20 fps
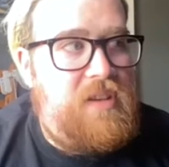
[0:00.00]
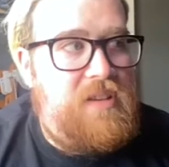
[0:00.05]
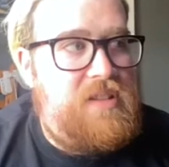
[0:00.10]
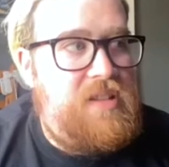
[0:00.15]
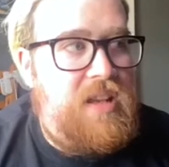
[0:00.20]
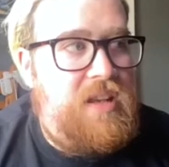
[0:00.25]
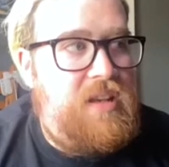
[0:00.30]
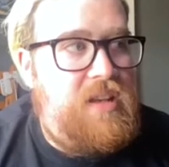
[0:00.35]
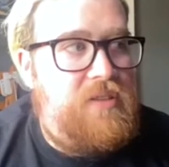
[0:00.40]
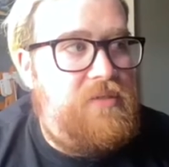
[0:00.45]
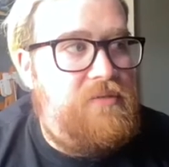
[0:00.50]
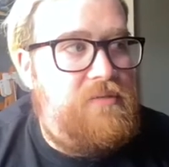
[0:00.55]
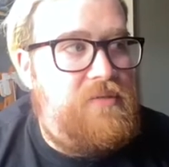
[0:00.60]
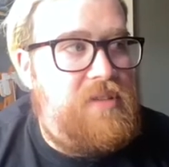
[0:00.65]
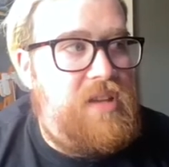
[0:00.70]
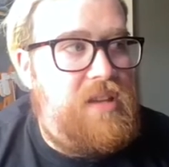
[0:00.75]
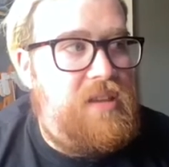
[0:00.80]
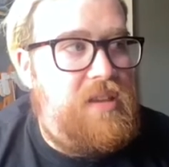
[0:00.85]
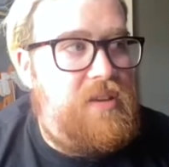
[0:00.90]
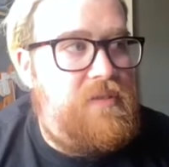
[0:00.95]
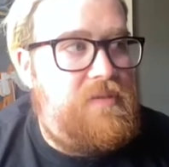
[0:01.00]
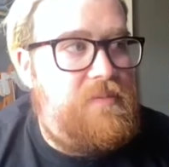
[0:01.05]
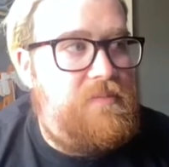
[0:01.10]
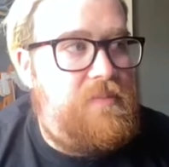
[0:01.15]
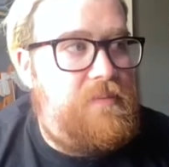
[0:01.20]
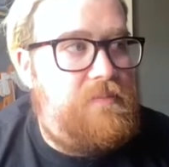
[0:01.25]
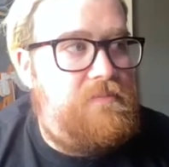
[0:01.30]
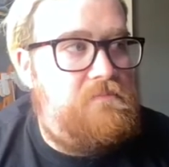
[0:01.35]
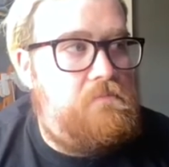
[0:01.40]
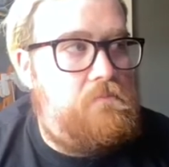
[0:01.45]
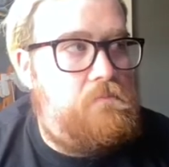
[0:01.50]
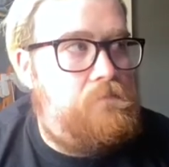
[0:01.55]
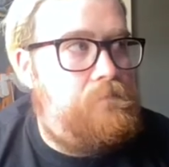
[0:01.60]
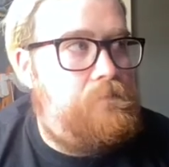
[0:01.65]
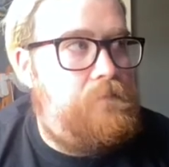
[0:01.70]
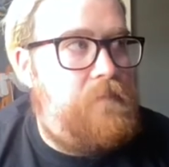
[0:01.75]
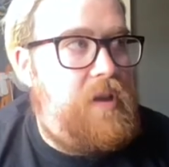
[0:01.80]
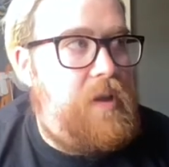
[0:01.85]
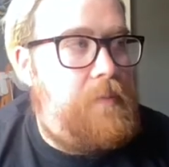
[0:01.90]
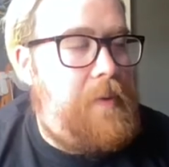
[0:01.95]
selling out 10,000
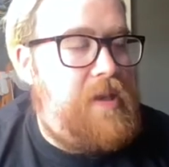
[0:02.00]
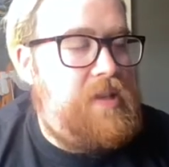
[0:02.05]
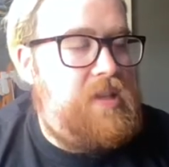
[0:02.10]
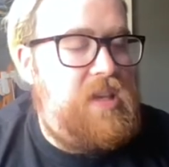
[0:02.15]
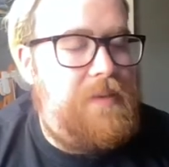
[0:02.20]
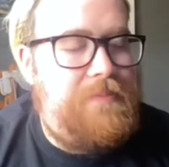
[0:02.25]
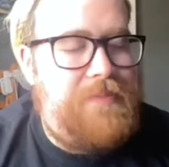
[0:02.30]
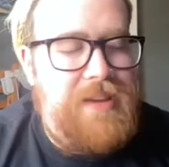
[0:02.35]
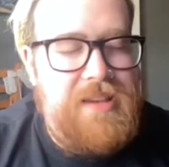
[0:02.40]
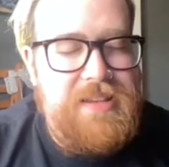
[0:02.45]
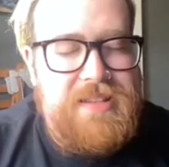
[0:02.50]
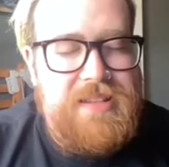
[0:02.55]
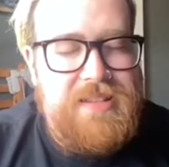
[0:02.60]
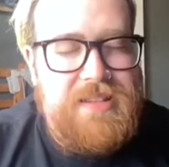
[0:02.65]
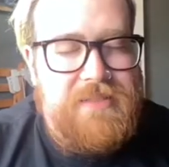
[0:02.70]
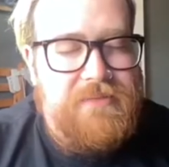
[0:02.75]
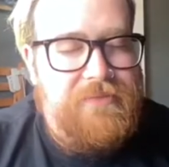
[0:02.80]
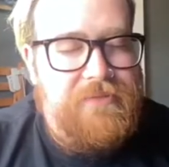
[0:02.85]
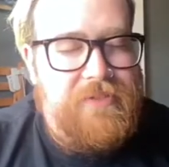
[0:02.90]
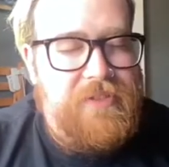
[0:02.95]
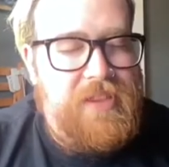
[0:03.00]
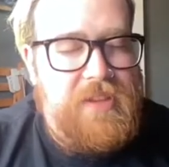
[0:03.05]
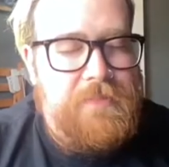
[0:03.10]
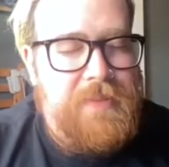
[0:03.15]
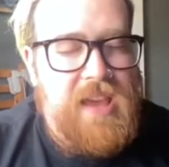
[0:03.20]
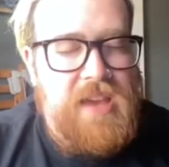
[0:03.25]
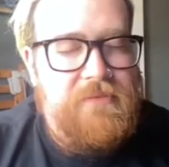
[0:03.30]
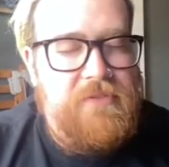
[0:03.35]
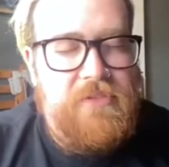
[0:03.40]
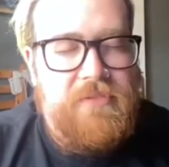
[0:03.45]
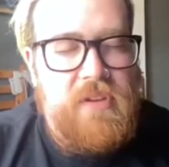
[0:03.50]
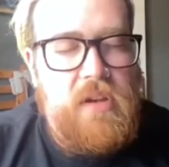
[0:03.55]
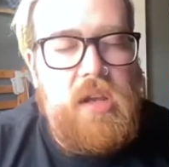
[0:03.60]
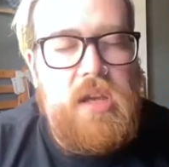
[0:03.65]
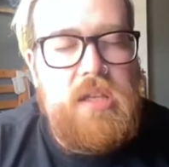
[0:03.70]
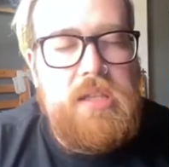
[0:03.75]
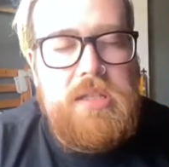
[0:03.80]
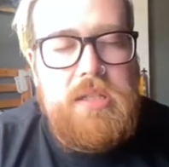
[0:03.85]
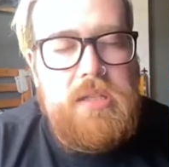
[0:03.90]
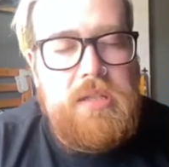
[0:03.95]
capacity places, and they're playing for 3
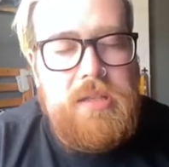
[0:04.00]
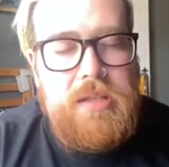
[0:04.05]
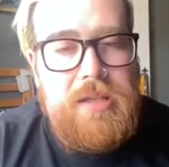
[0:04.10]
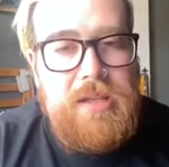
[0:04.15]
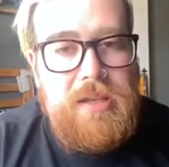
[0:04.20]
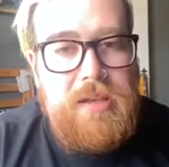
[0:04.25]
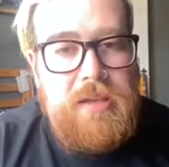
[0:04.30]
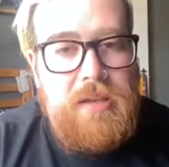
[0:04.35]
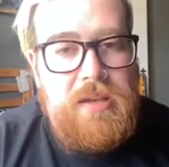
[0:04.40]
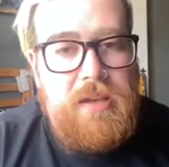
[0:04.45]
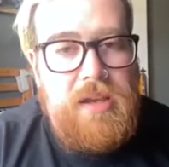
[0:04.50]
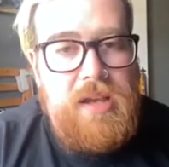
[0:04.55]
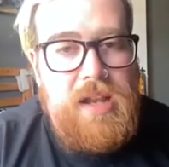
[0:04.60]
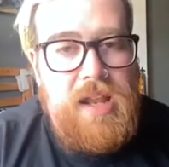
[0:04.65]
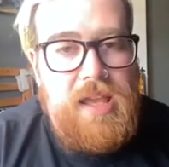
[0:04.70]
nights. Like